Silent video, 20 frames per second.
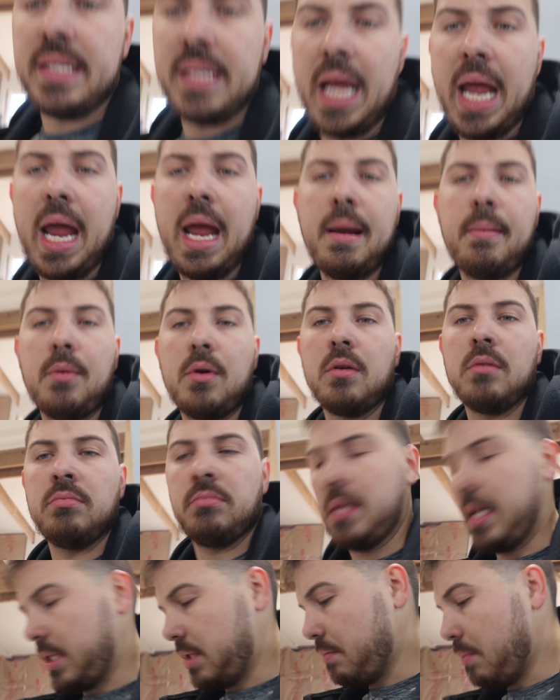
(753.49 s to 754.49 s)
as a hammer,
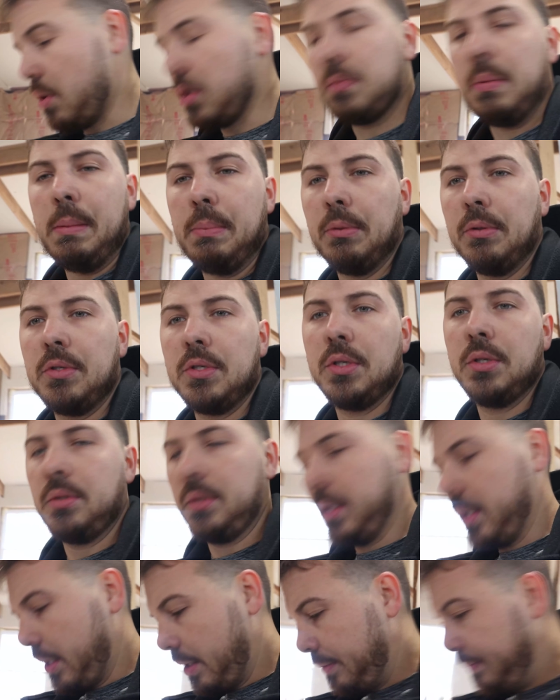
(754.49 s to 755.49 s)
as most people do,
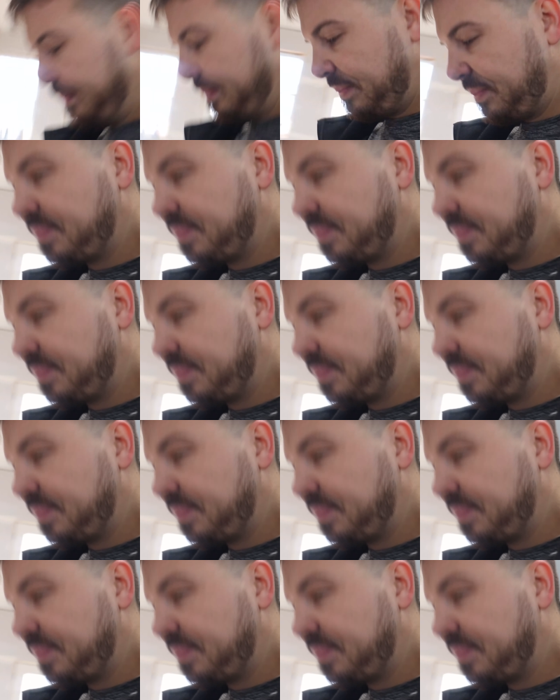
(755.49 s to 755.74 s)
you know.